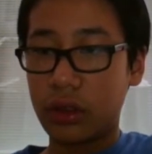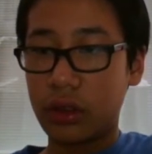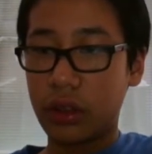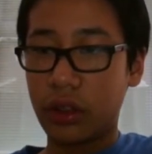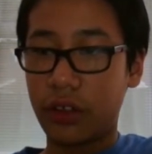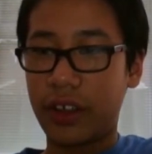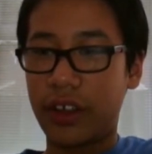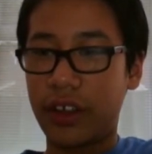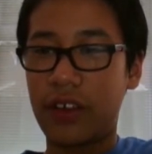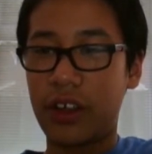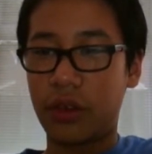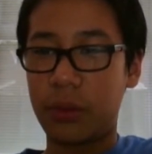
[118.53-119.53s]
didn't think it
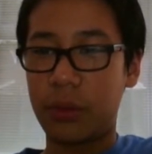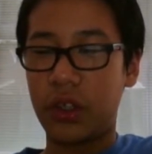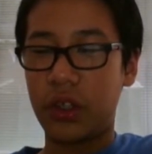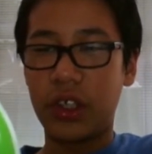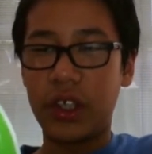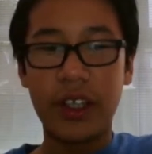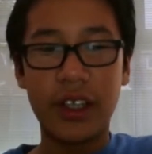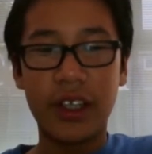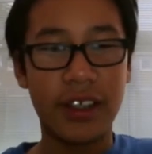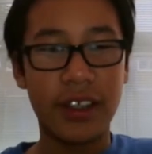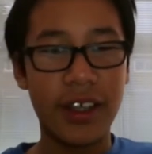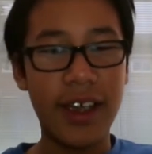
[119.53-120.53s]
works anymore.
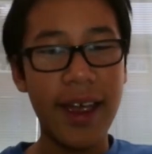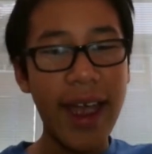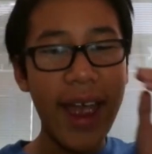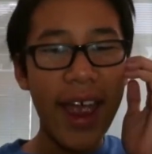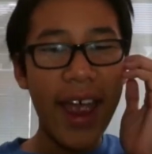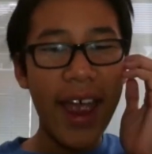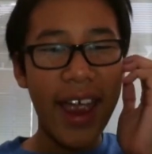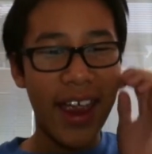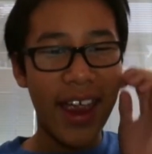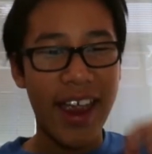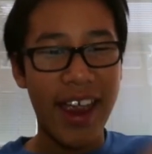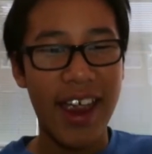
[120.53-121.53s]

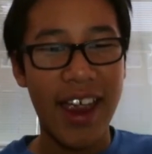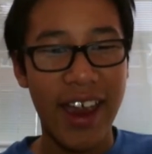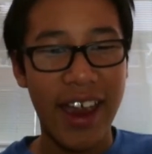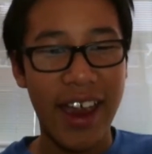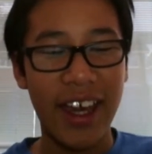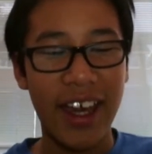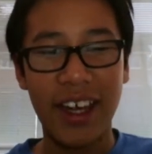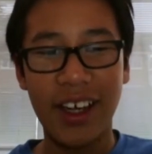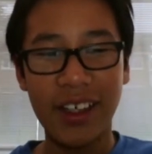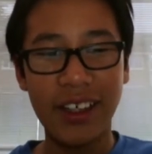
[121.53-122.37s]
Yeah!